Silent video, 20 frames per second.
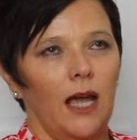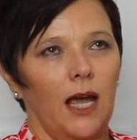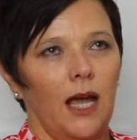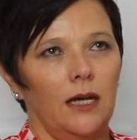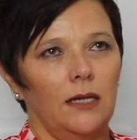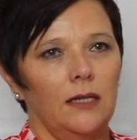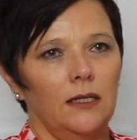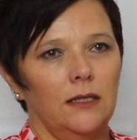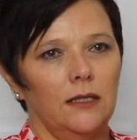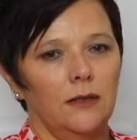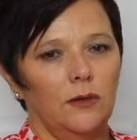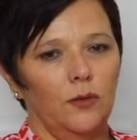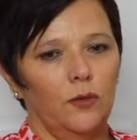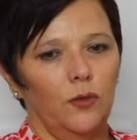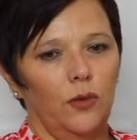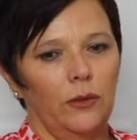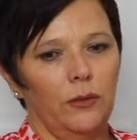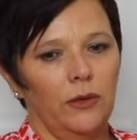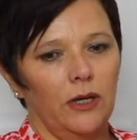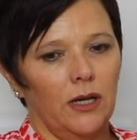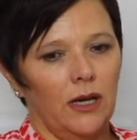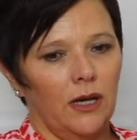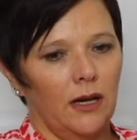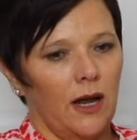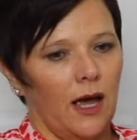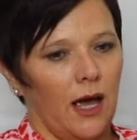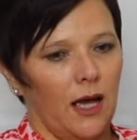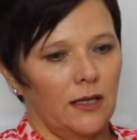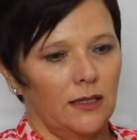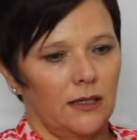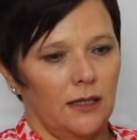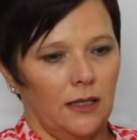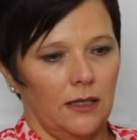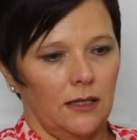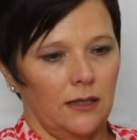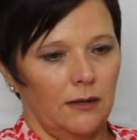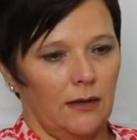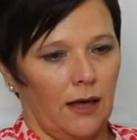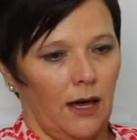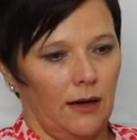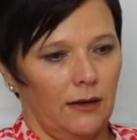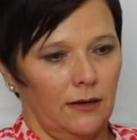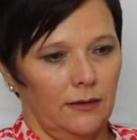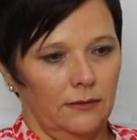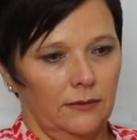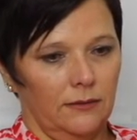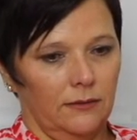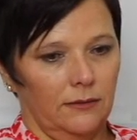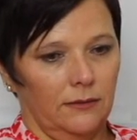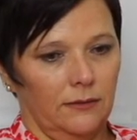and women can access that